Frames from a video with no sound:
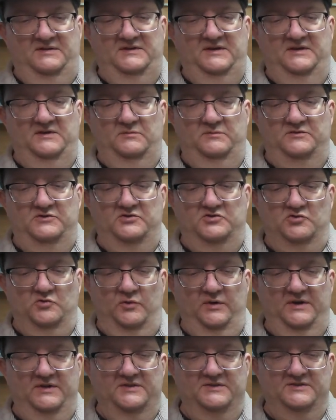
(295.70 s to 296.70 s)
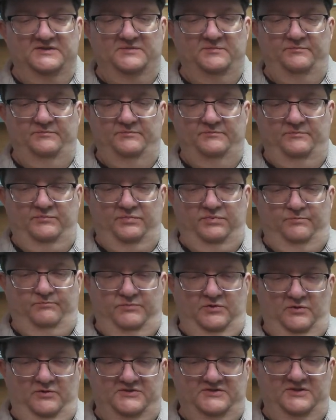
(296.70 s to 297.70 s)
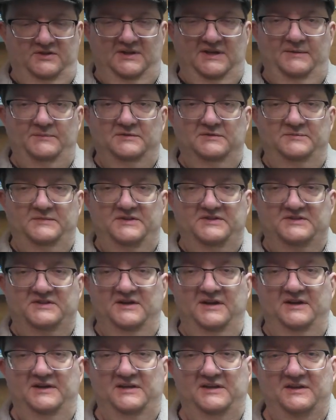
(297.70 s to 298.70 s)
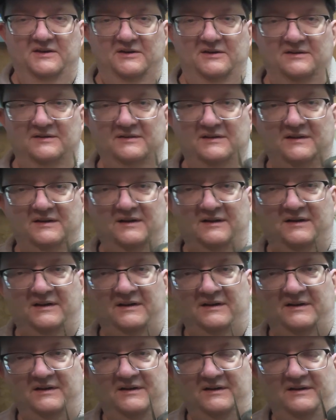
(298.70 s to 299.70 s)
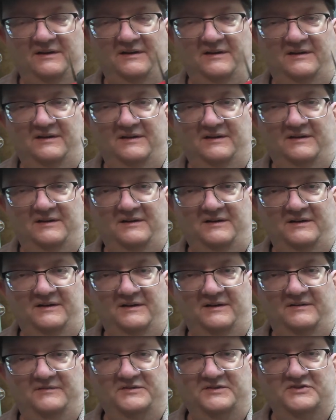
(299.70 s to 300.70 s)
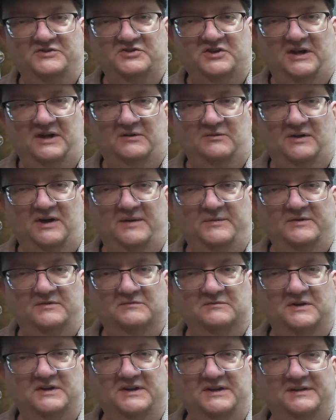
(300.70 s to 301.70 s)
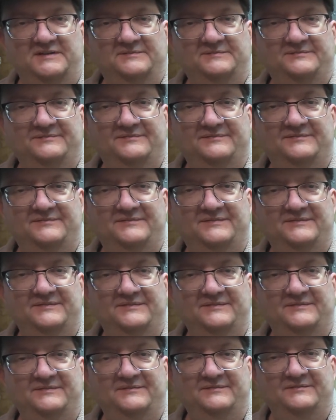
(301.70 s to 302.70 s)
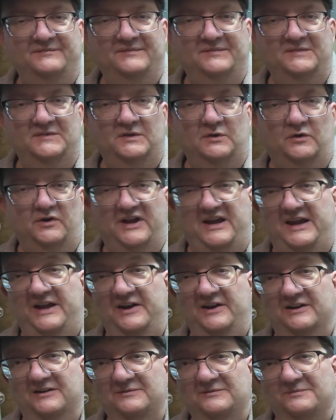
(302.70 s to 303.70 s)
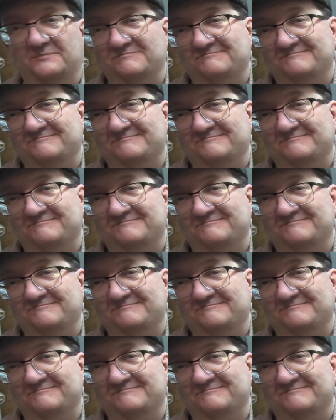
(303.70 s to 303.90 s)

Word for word: tend to enjoy this personal emblem he's got here of the jackrabbit running or hare,